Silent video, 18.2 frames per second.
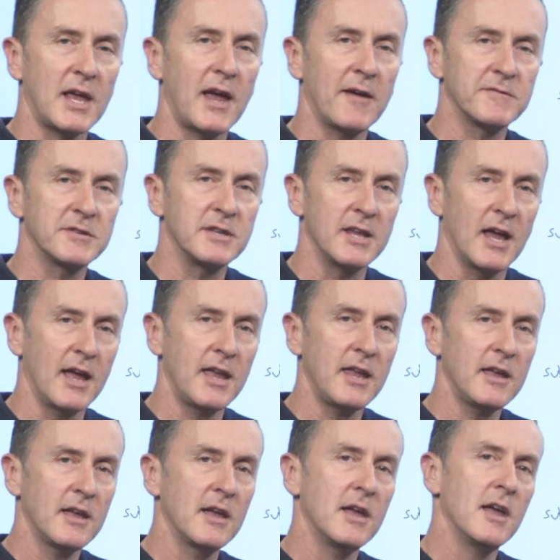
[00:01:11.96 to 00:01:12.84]
have
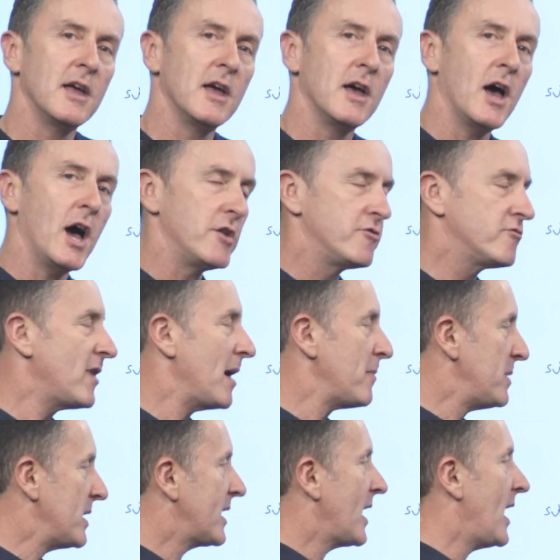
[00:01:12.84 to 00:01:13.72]
today and
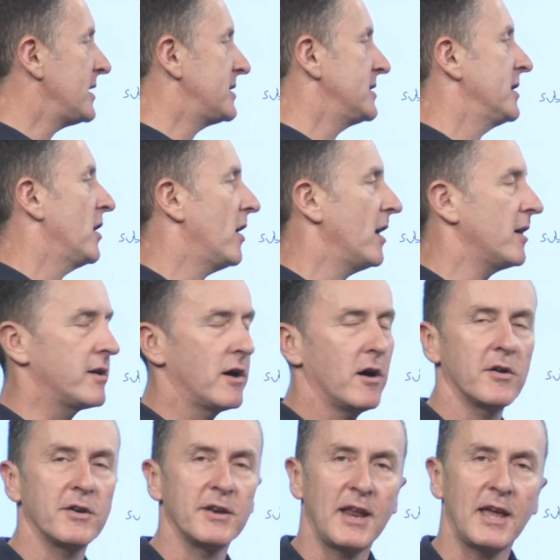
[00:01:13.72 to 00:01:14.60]
replicating that
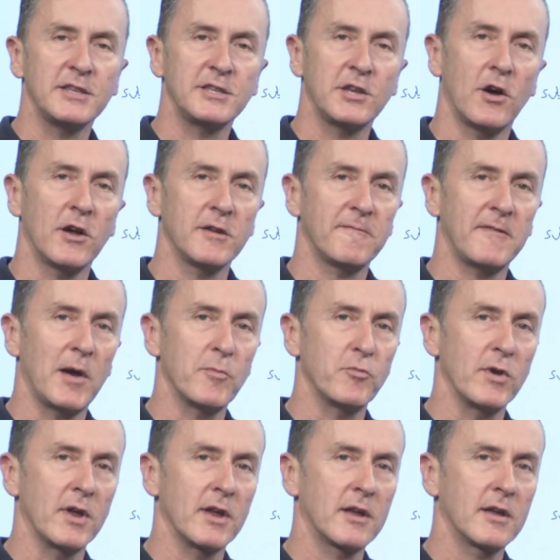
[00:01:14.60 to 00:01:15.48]
on an ACI
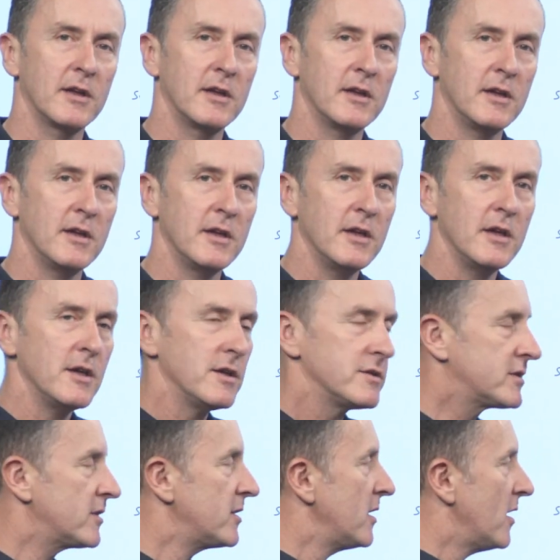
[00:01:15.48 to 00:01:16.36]
fabric.
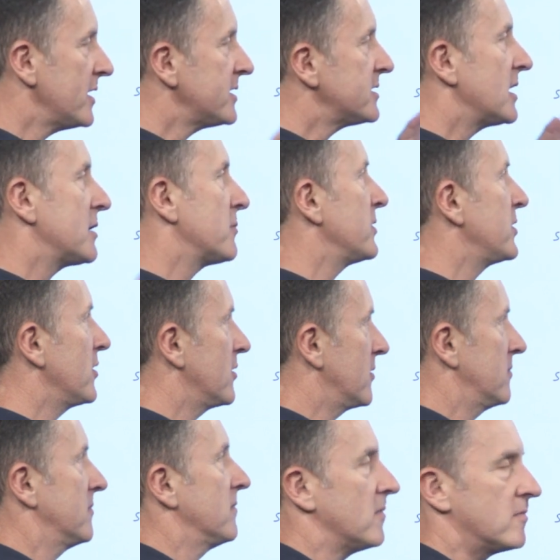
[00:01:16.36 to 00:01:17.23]
So the nice thing with
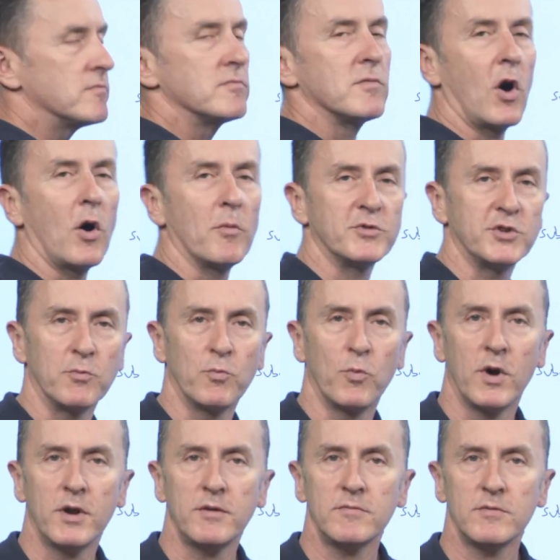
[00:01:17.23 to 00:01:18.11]
your option
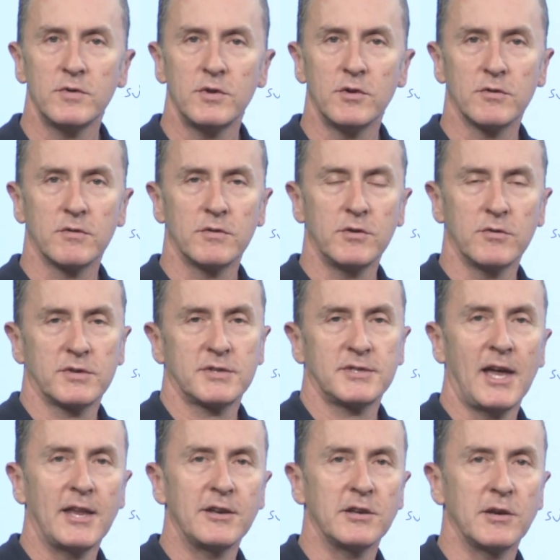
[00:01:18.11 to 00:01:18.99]
one, your
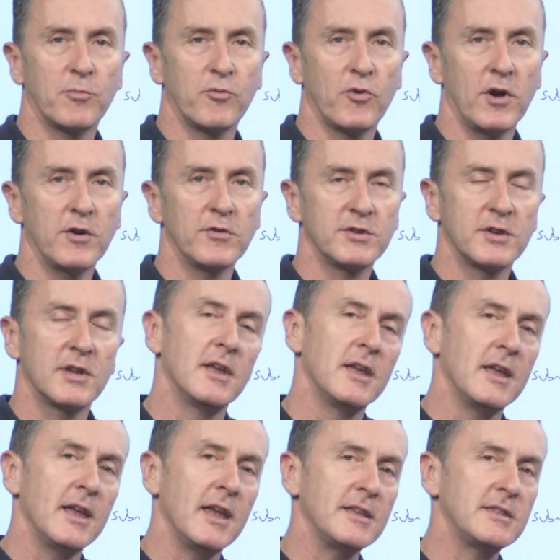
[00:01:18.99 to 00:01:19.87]
standard approach,
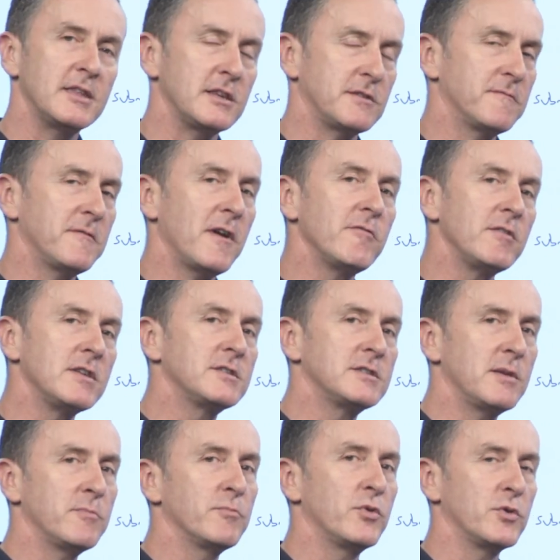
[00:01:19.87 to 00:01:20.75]
is that it's very
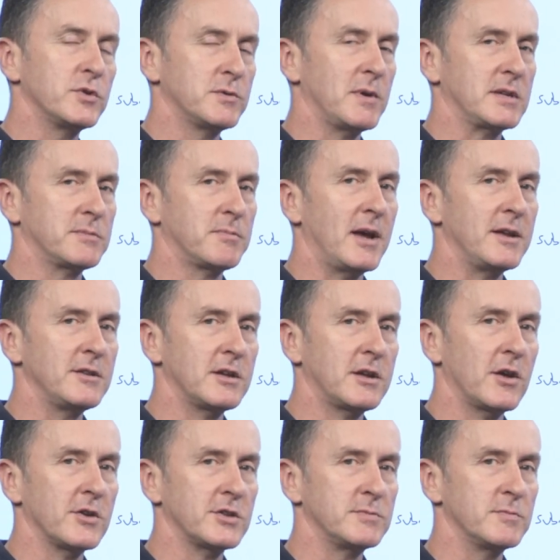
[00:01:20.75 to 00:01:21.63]
simple to explain to
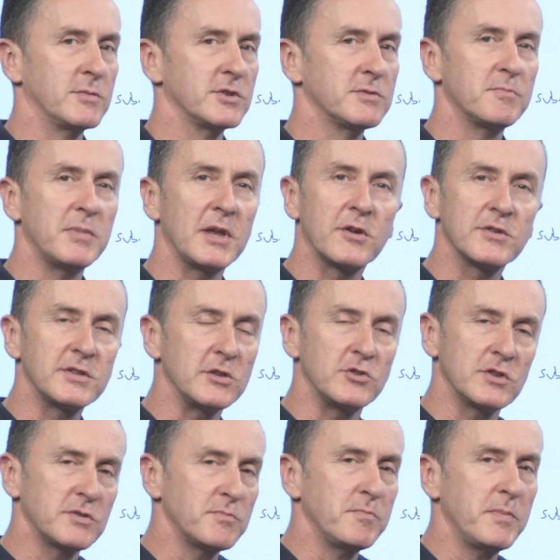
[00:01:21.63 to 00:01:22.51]
customers because it
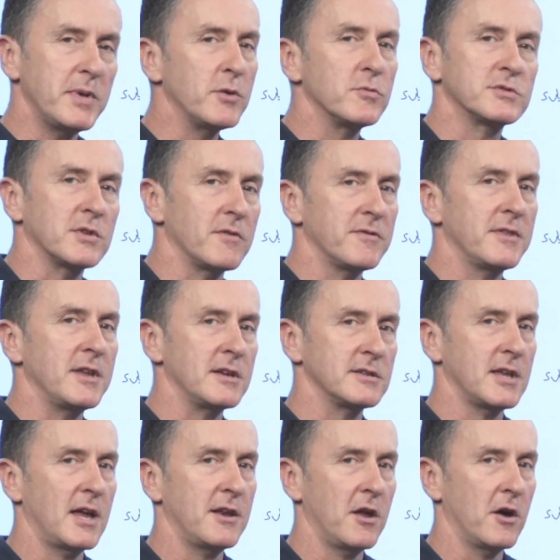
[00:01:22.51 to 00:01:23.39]
just builds on
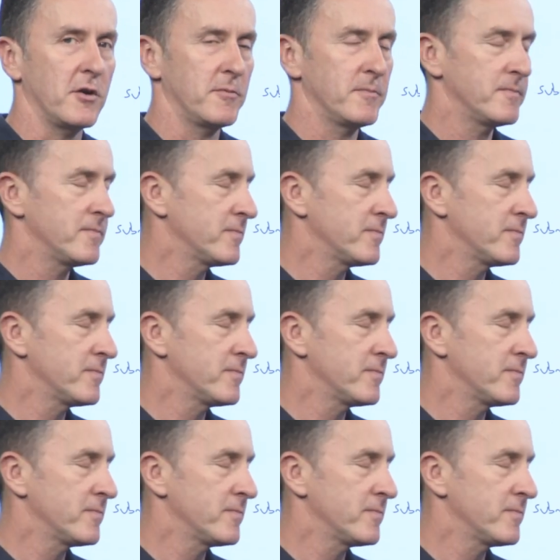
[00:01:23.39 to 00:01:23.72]
things they know.